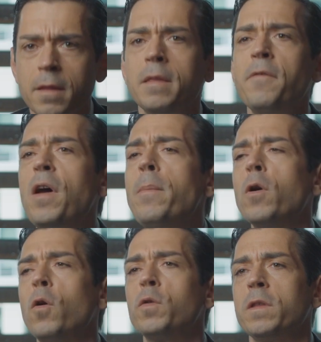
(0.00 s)
The
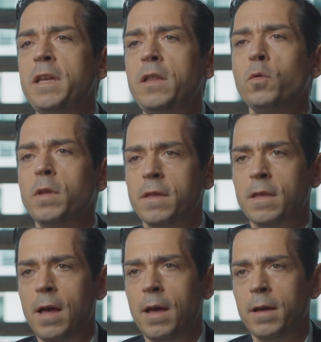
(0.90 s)
fibercos need to
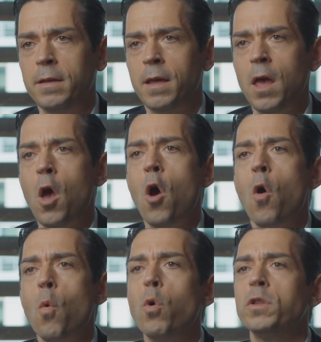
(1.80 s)
decide
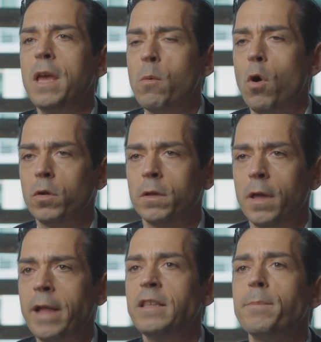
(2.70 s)
what they want,
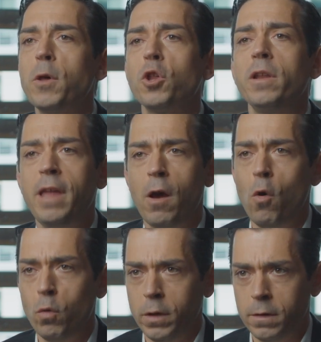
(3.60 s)
and especially their
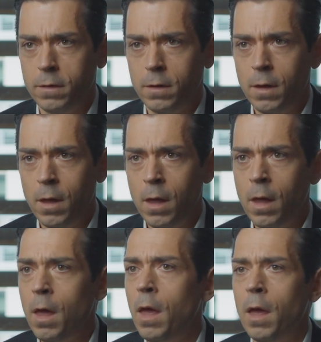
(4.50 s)
owners.
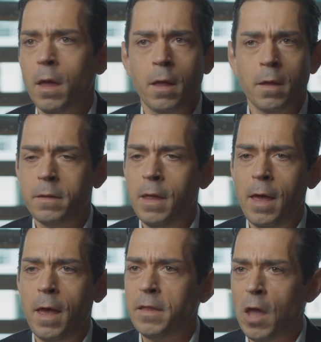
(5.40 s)

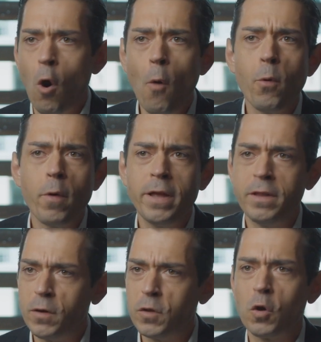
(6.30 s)
The
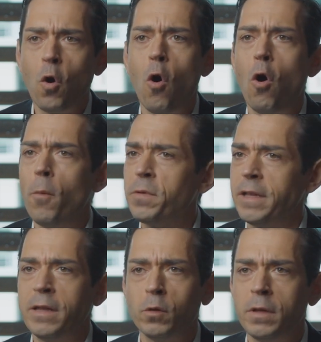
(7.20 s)
operators, co-ops,
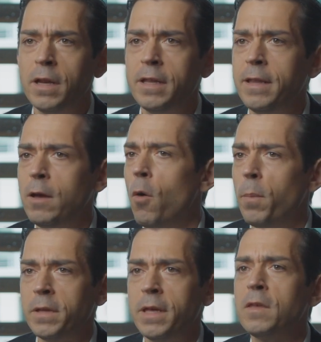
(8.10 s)
and utility
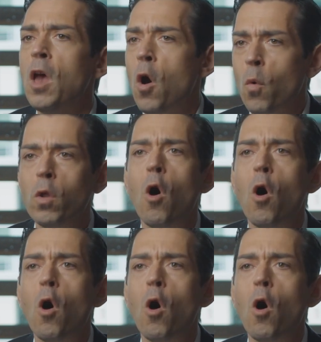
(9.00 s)
companies will